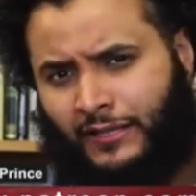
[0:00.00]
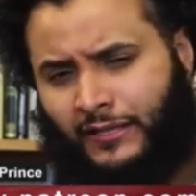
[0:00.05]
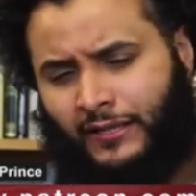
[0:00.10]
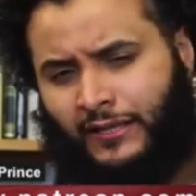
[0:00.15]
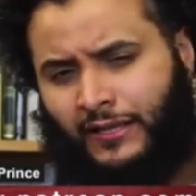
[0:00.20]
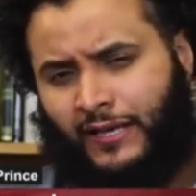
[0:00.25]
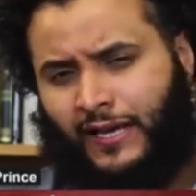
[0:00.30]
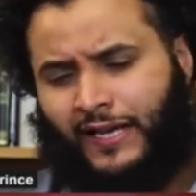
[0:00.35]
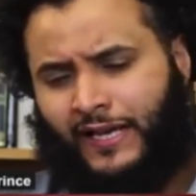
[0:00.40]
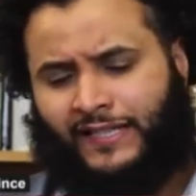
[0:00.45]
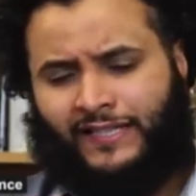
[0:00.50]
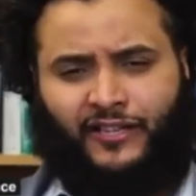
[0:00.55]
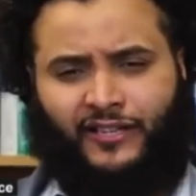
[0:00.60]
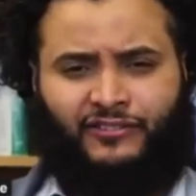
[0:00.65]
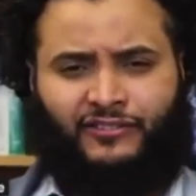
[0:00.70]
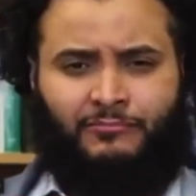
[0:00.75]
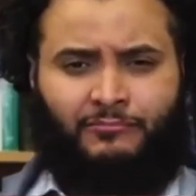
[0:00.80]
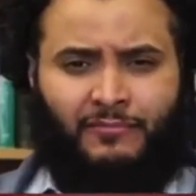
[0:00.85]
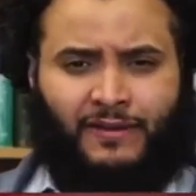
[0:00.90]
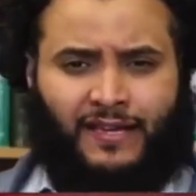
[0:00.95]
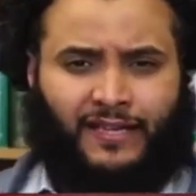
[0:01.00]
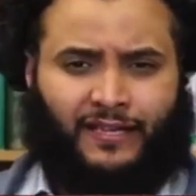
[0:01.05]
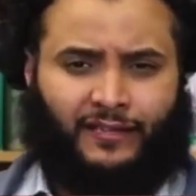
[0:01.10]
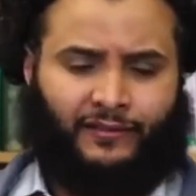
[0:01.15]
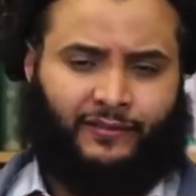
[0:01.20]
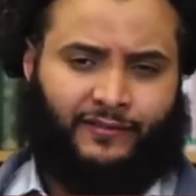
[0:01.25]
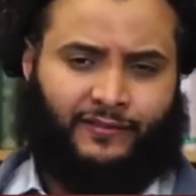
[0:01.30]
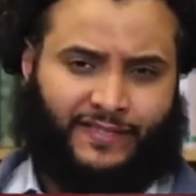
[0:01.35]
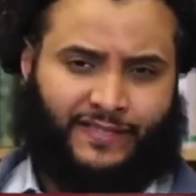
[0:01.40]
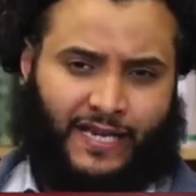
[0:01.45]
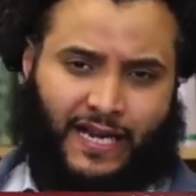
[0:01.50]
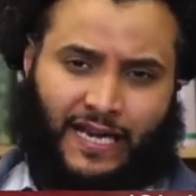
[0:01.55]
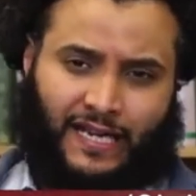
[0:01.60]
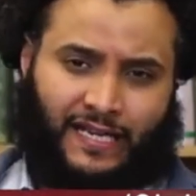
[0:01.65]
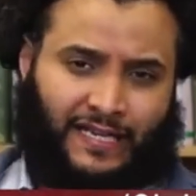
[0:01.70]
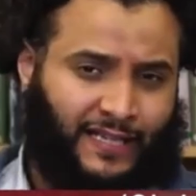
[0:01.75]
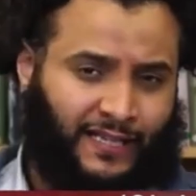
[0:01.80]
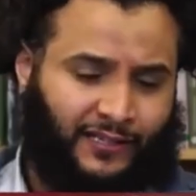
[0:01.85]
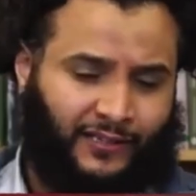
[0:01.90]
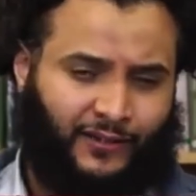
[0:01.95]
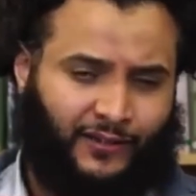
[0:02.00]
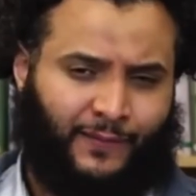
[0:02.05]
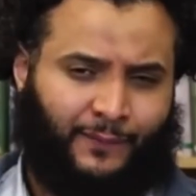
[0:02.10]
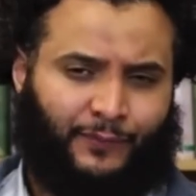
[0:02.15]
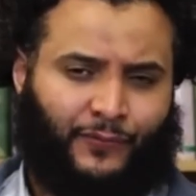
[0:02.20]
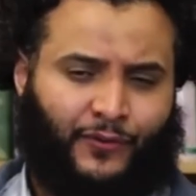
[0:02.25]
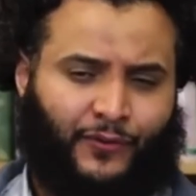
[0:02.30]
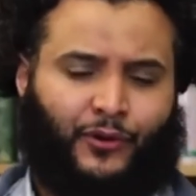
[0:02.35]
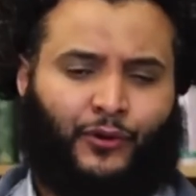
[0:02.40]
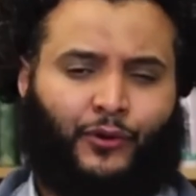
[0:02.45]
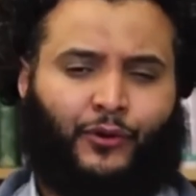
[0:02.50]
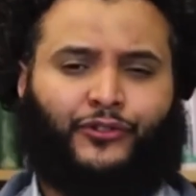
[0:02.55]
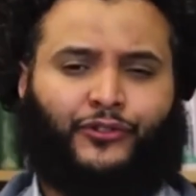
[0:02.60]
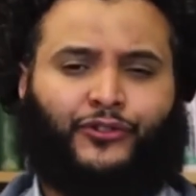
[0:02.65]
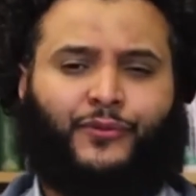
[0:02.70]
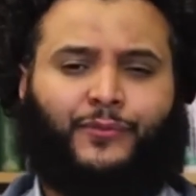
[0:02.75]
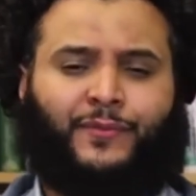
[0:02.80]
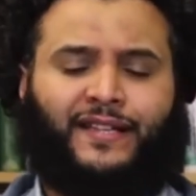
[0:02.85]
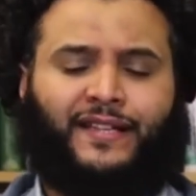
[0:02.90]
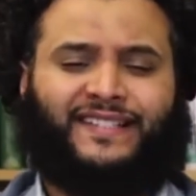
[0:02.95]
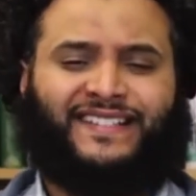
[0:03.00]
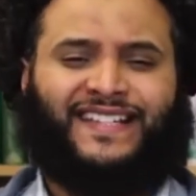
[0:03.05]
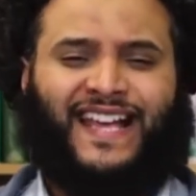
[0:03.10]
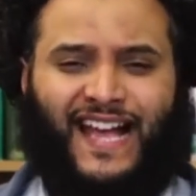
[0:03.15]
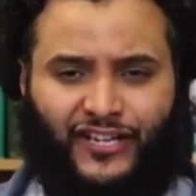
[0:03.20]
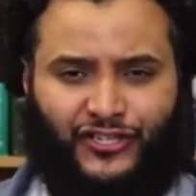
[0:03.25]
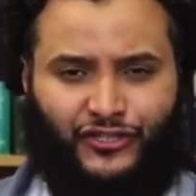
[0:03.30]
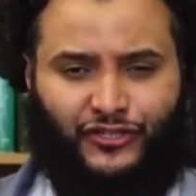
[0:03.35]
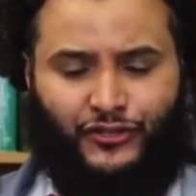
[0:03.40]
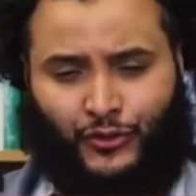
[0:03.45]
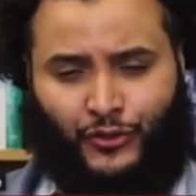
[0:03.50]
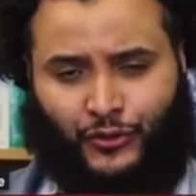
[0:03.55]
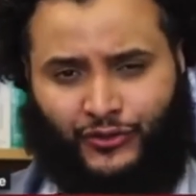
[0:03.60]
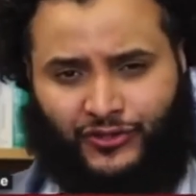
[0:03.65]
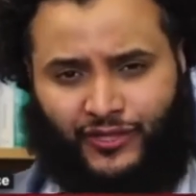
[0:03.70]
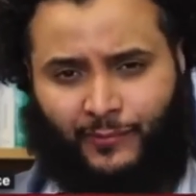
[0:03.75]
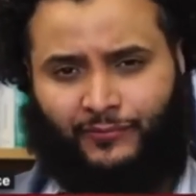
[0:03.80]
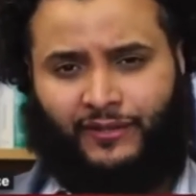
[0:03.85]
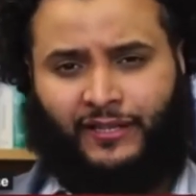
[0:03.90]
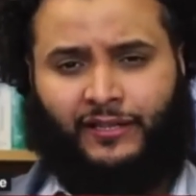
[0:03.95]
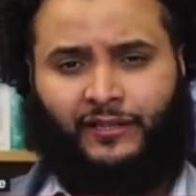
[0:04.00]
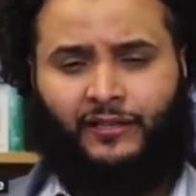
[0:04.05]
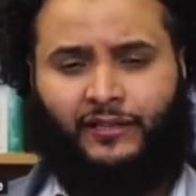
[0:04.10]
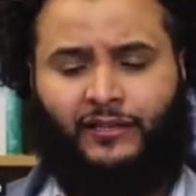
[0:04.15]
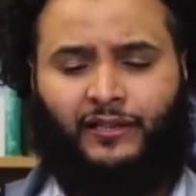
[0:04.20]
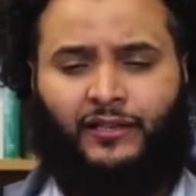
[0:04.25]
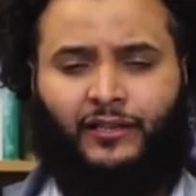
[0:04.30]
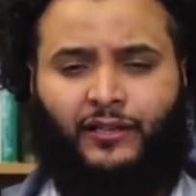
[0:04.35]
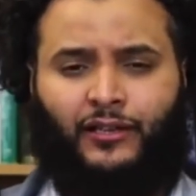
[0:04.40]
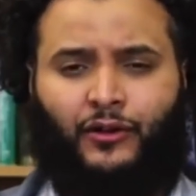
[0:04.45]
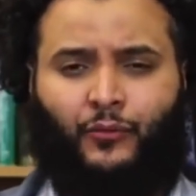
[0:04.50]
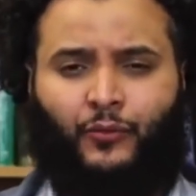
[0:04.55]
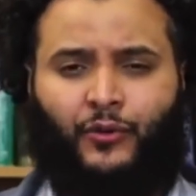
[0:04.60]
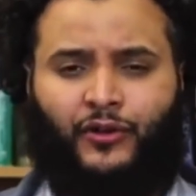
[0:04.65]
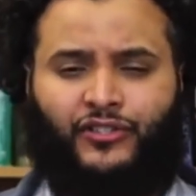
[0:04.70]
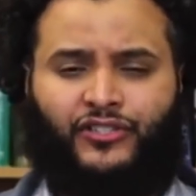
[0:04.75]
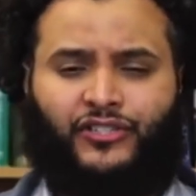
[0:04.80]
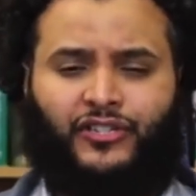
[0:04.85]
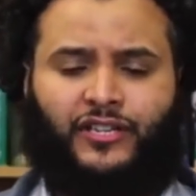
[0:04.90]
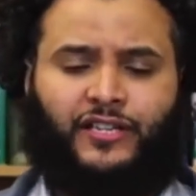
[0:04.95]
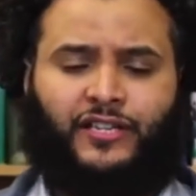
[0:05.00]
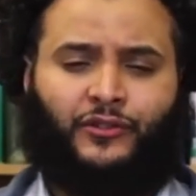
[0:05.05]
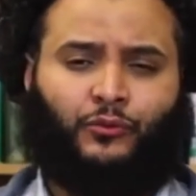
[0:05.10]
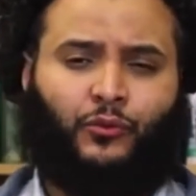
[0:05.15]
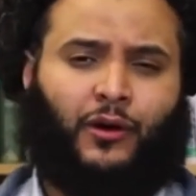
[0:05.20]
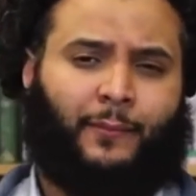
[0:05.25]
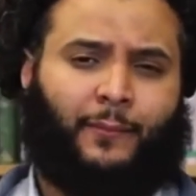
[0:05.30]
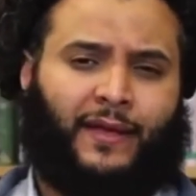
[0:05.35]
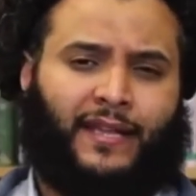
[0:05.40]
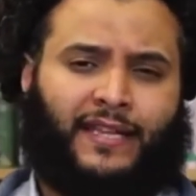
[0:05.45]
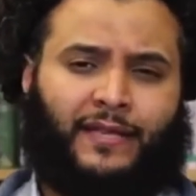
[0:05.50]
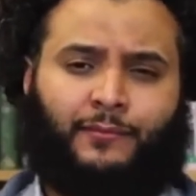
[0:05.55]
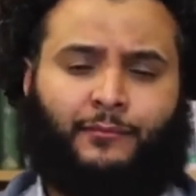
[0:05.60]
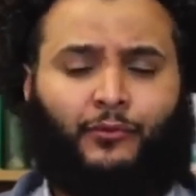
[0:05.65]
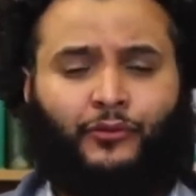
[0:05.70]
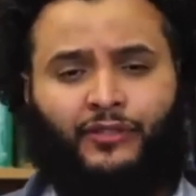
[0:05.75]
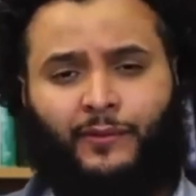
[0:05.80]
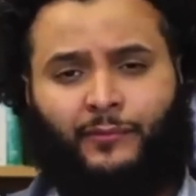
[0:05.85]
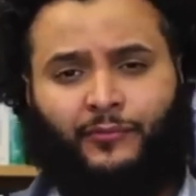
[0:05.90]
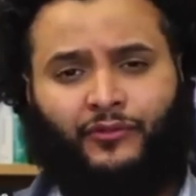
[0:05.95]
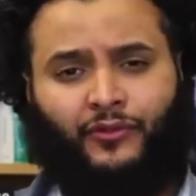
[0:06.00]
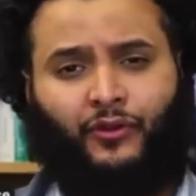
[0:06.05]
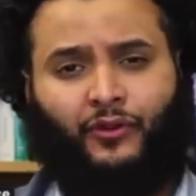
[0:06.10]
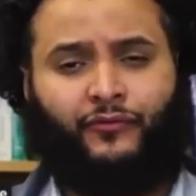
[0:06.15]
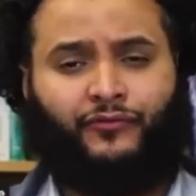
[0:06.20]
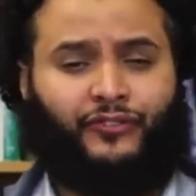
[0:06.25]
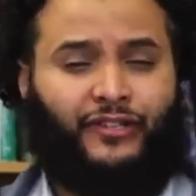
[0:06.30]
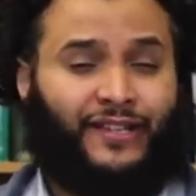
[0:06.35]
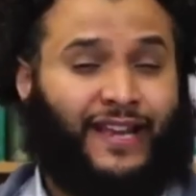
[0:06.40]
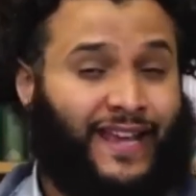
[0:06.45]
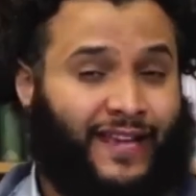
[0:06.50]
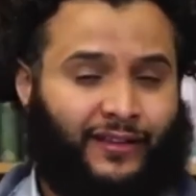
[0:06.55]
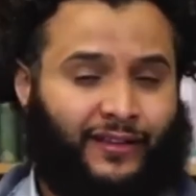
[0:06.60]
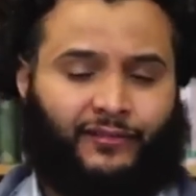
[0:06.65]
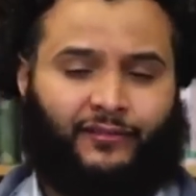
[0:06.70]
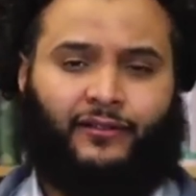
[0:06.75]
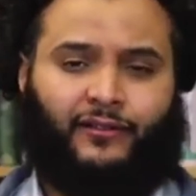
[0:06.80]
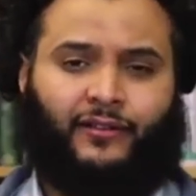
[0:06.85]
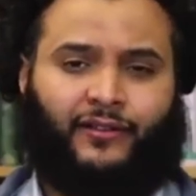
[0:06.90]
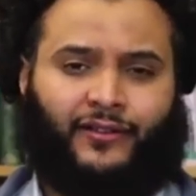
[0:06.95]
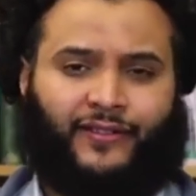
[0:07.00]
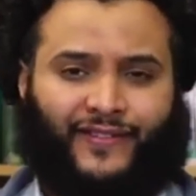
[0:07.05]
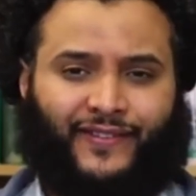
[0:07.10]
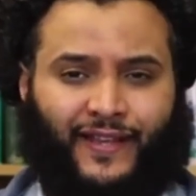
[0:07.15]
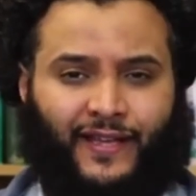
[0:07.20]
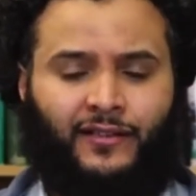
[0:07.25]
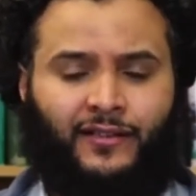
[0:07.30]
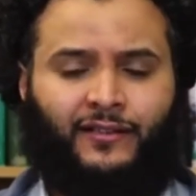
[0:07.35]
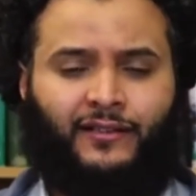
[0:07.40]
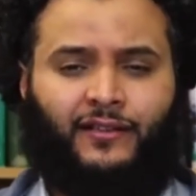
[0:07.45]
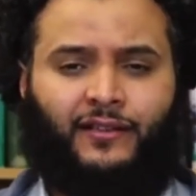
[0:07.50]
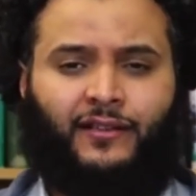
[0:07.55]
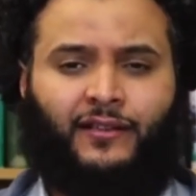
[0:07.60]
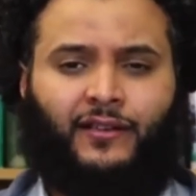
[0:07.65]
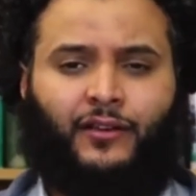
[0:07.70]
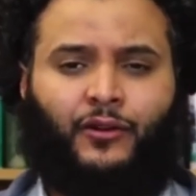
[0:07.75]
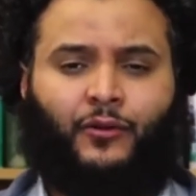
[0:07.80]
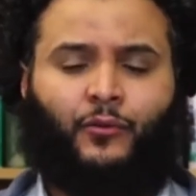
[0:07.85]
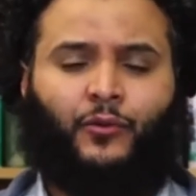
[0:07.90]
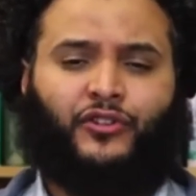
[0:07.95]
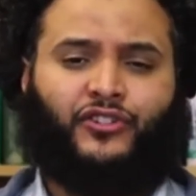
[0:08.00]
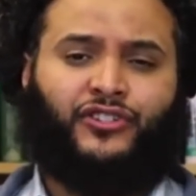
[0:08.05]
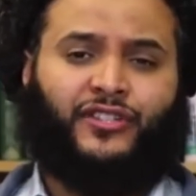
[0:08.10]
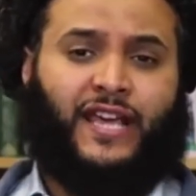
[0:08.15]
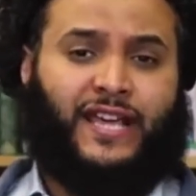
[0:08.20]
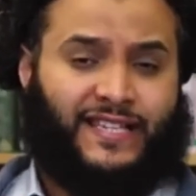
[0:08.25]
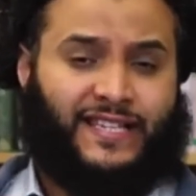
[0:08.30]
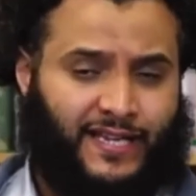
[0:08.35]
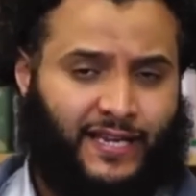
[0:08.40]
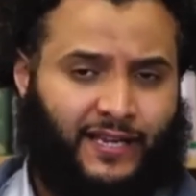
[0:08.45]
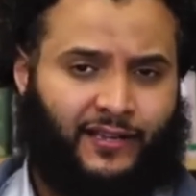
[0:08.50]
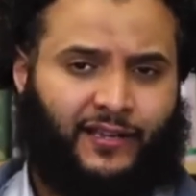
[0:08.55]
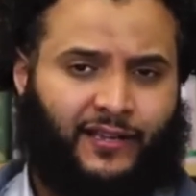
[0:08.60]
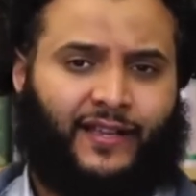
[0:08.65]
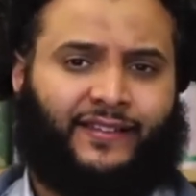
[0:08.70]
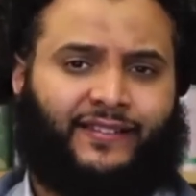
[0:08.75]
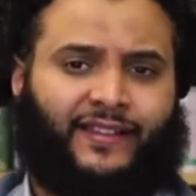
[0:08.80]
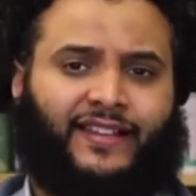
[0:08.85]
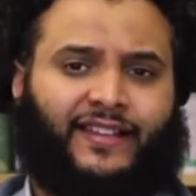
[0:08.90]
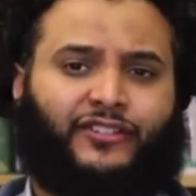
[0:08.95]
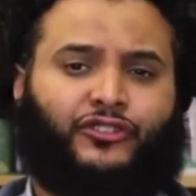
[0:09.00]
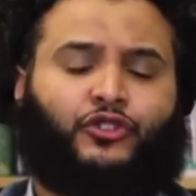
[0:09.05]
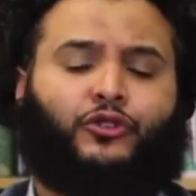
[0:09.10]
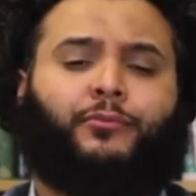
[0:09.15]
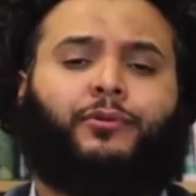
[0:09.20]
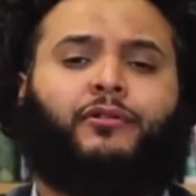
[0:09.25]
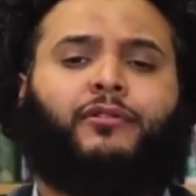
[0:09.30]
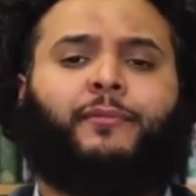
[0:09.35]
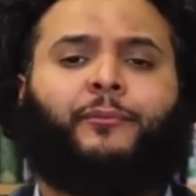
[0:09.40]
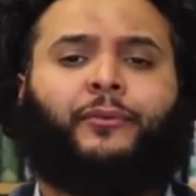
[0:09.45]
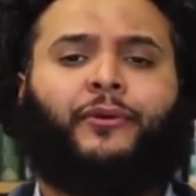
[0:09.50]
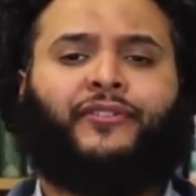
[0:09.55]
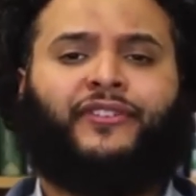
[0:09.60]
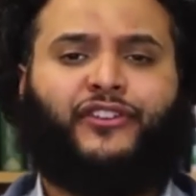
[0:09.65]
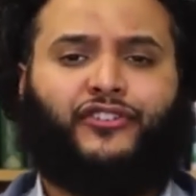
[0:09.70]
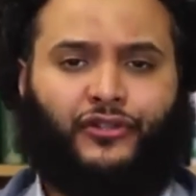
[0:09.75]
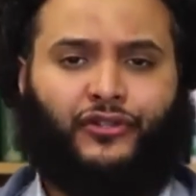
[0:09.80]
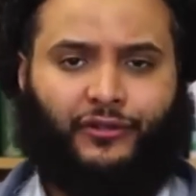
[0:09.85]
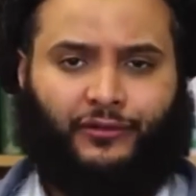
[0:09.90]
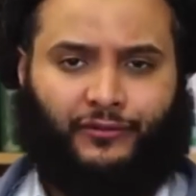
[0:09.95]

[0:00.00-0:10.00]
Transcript: it doesn't mean to cling or to be attached to something, which is what many Muslims of today say, which they say is a superimposition